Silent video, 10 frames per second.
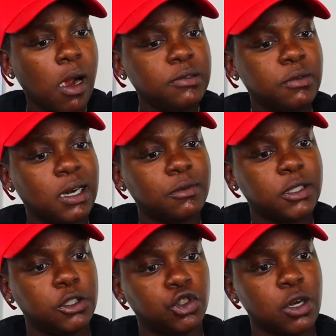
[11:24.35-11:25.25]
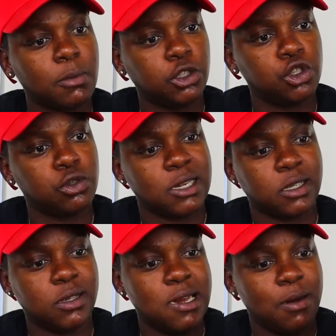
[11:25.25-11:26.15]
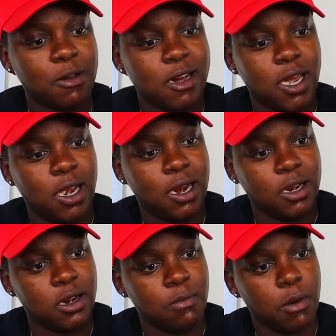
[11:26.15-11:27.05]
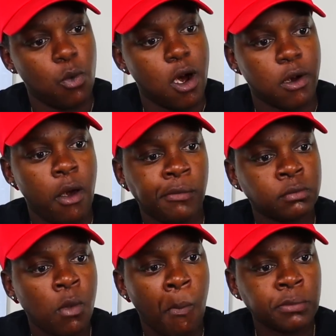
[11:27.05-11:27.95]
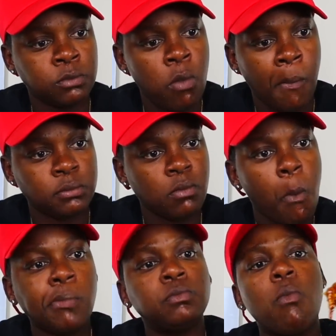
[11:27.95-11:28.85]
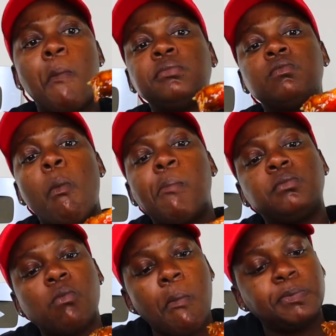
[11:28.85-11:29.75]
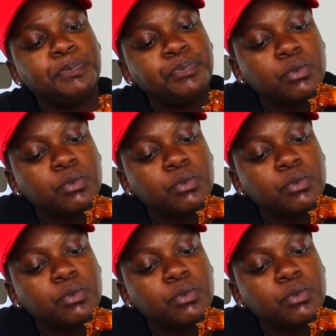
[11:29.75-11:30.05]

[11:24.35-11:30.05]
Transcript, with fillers: I even came in here and drank my juice out the damn can. I did it. My water. Mm, mm, mm.